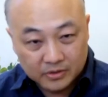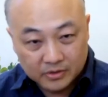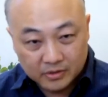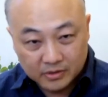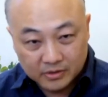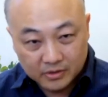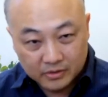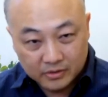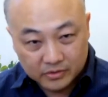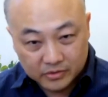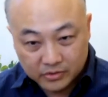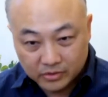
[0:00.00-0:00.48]
in
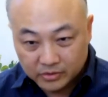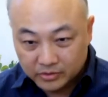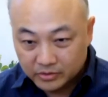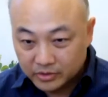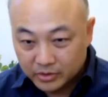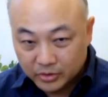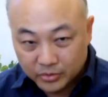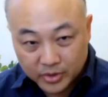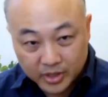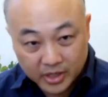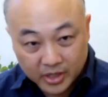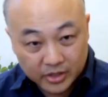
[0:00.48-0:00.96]
a certain
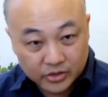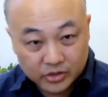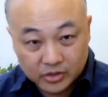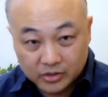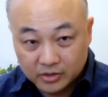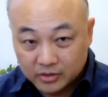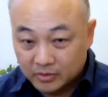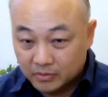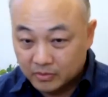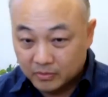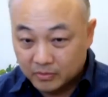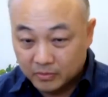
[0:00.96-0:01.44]

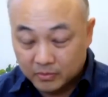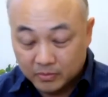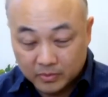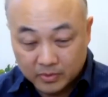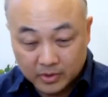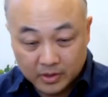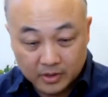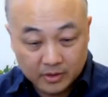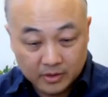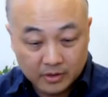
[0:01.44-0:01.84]
location with,